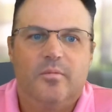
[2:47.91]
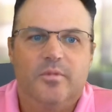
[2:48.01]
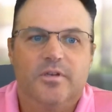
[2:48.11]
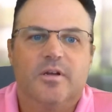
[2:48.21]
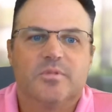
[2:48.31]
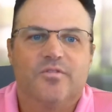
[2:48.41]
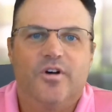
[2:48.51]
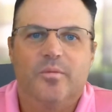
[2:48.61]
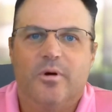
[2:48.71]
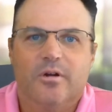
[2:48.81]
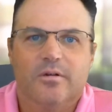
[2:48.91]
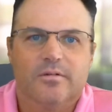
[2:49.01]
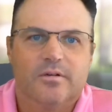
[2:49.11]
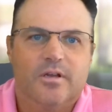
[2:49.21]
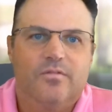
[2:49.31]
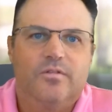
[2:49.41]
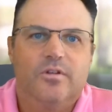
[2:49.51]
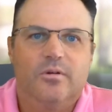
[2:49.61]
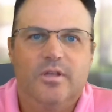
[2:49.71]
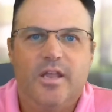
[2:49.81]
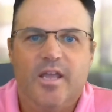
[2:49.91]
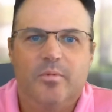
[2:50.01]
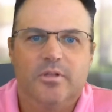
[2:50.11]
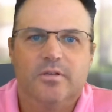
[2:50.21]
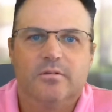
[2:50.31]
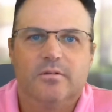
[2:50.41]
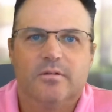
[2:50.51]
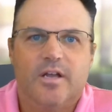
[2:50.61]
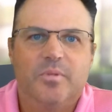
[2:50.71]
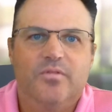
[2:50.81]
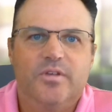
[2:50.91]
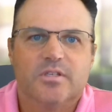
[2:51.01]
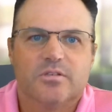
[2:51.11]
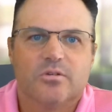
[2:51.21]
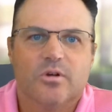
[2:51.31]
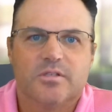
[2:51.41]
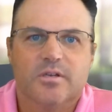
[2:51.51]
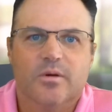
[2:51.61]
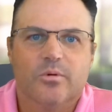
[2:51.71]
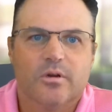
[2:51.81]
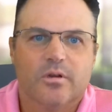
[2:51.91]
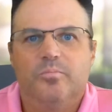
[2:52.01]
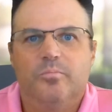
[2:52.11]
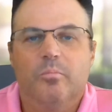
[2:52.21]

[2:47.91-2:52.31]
Then comes the fun part, kind of, enabling IPv6 across the network.